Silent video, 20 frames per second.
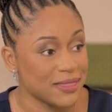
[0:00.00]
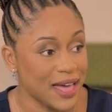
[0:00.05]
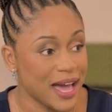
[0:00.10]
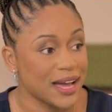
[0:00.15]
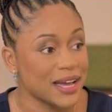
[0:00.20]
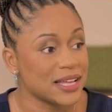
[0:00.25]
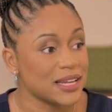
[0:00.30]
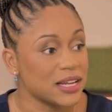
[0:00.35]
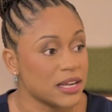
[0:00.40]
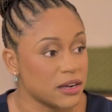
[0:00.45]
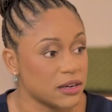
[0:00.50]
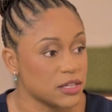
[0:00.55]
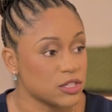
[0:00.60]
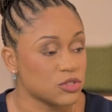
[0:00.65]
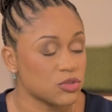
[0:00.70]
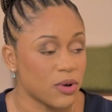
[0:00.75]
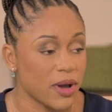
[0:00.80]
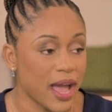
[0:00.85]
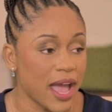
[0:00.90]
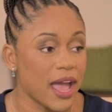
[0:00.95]
that clearly
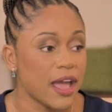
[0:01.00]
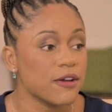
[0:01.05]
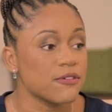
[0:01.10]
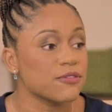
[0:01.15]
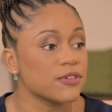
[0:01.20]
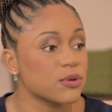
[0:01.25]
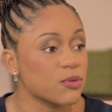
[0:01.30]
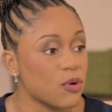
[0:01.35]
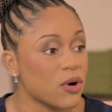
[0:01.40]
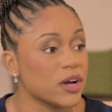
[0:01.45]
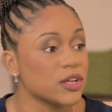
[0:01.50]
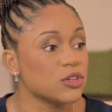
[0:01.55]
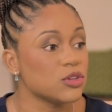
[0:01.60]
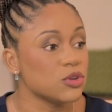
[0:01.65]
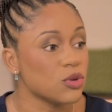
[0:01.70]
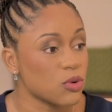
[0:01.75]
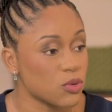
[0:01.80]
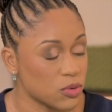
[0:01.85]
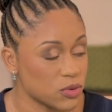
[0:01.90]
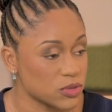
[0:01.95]
so everyone
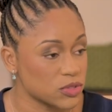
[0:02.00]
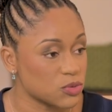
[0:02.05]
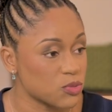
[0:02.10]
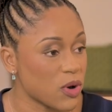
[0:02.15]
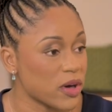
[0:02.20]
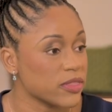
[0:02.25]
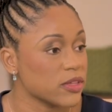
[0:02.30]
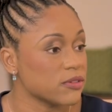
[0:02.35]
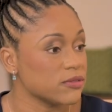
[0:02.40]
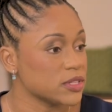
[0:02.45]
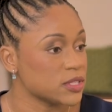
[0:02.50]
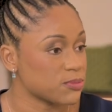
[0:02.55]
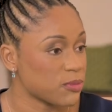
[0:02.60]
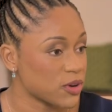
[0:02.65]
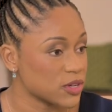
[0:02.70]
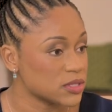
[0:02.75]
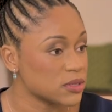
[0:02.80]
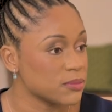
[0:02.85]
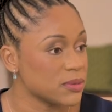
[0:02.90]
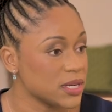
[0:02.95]
knows what their
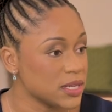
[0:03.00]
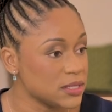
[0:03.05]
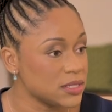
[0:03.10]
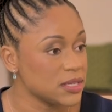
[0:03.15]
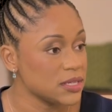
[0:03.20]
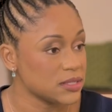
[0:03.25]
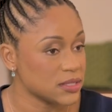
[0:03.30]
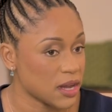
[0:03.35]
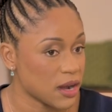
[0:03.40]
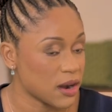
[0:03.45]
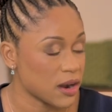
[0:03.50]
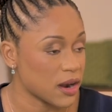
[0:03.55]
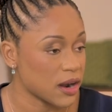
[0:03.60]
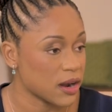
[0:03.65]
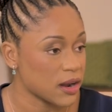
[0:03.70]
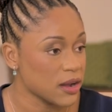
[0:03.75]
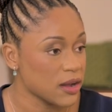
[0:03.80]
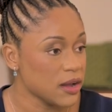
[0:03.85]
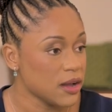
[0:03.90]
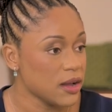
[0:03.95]
responsibilities are